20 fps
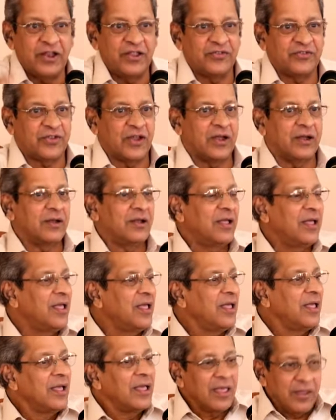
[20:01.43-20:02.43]
He said,
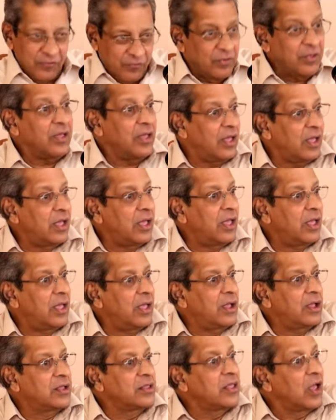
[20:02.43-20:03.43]

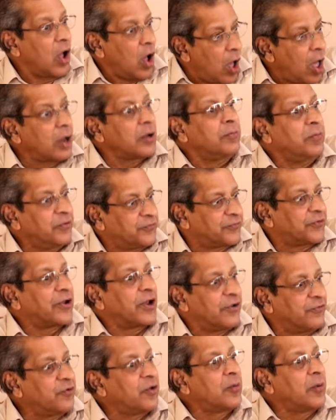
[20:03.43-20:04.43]
in the hall
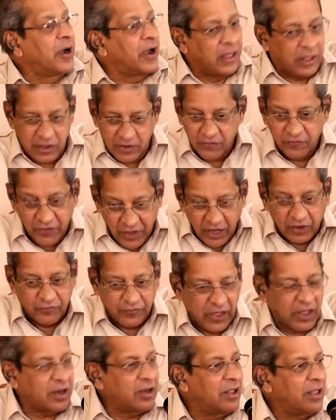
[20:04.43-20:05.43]
before everybody,
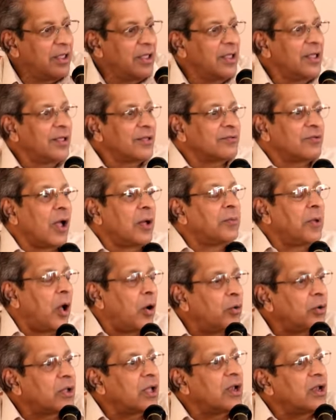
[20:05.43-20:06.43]
where? Swami,
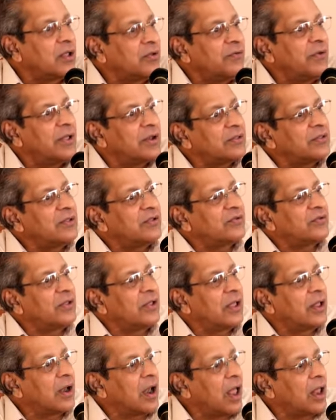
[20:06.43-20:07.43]
how can I wear this
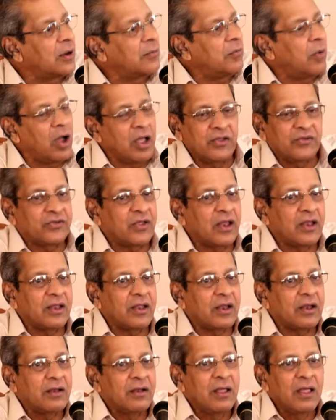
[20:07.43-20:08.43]
here? All boys are
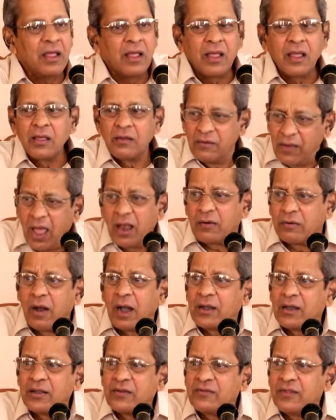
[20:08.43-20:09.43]
here. Where?
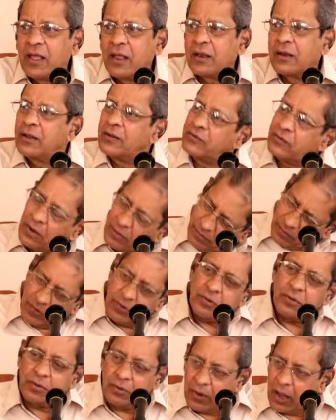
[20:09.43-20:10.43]
What is there? Swami,
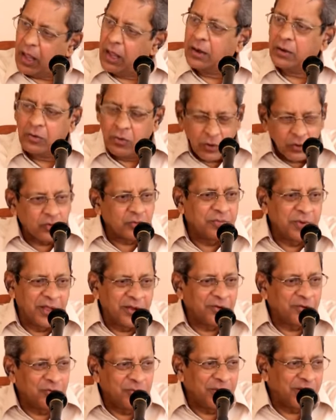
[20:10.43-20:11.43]
I'll go to
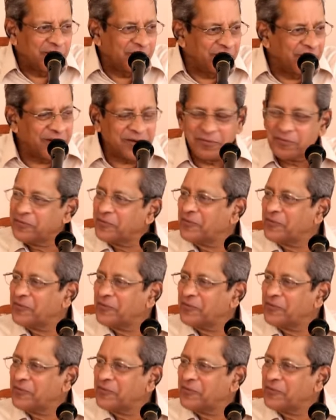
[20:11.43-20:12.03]
my room and wear.